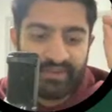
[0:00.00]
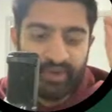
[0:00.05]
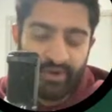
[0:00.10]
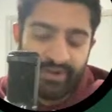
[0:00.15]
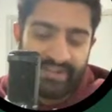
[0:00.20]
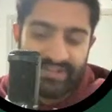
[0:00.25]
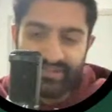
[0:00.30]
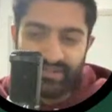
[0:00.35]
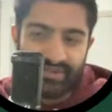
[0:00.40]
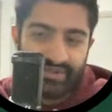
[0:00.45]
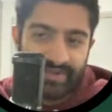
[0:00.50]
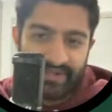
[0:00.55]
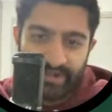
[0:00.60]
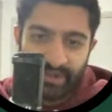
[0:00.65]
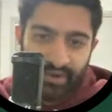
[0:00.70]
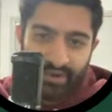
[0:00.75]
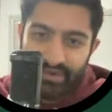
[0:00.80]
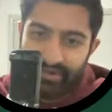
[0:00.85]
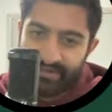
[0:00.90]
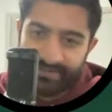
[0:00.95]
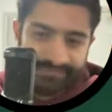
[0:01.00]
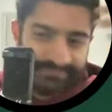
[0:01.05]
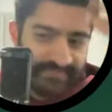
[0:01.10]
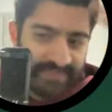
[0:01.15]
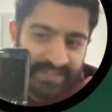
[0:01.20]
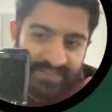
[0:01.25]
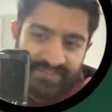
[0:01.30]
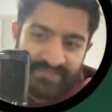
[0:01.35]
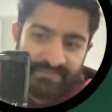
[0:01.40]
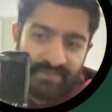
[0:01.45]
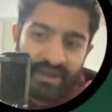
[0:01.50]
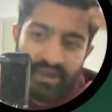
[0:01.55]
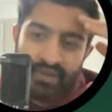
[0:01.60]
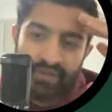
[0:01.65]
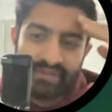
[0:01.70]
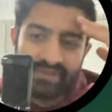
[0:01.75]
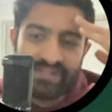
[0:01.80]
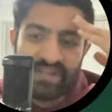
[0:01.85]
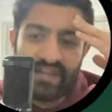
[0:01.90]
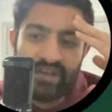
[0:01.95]
got injured during Origin. That's my
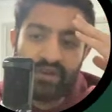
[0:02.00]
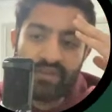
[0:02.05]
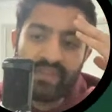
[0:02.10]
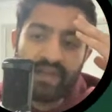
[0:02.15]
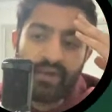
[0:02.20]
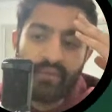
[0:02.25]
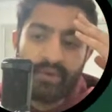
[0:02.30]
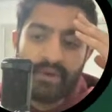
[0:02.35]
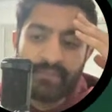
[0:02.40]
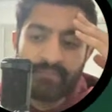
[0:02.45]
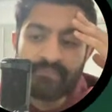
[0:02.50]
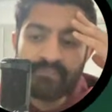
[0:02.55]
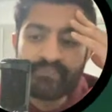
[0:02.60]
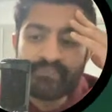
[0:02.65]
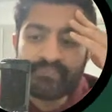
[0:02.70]
only take on that one.